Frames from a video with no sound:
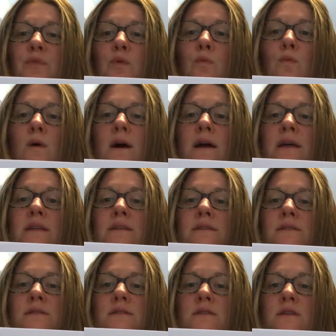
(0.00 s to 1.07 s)

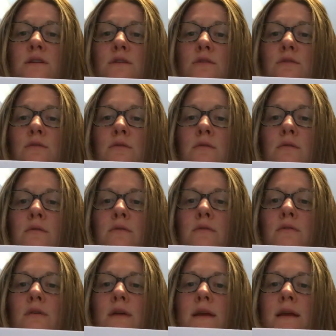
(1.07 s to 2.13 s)
1, 2,
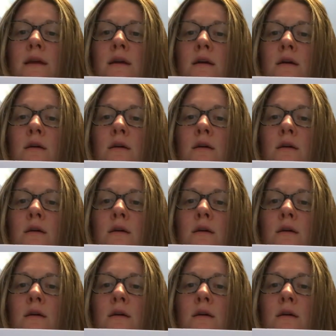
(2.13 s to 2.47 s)
3.